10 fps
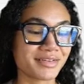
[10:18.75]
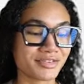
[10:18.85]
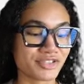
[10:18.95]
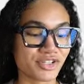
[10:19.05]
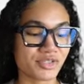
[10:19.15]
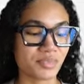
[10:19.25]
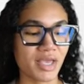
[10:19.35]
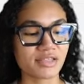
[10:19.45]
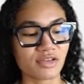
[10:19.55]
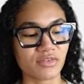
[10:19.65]
just
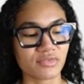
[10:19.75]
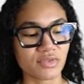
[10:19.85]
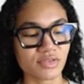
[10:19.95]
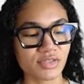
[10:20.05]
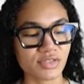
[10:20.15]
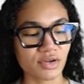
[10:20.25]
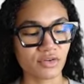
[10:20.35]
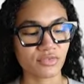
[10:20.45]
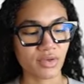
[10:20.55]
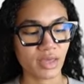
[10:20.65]
based off of the
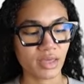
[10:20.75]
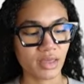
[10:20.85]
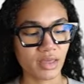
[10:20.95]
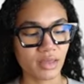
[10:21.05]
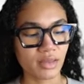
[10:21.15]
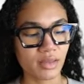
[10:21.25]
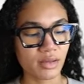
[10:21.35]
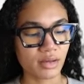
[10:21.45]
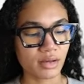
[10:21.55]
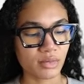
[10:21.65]
survey
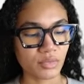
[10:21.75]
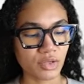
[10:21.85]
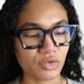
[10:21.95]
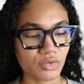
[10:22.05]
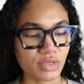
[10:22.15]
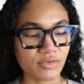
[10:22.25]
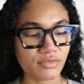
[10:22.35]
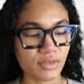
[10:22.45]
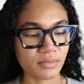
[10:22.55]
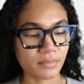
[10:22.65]
you give them.